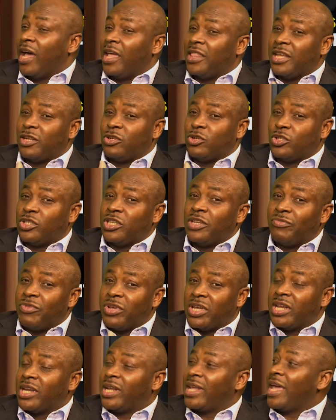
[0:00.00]
And then to see
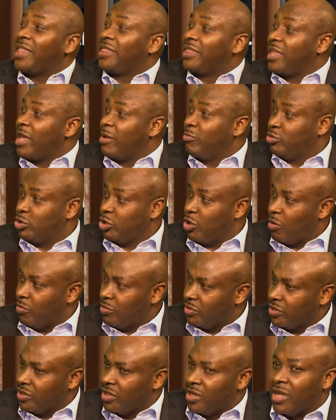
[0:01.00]
if we can get them
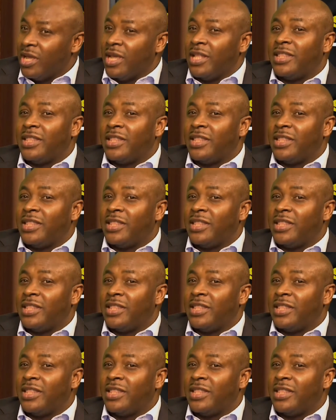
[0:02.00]
jobs.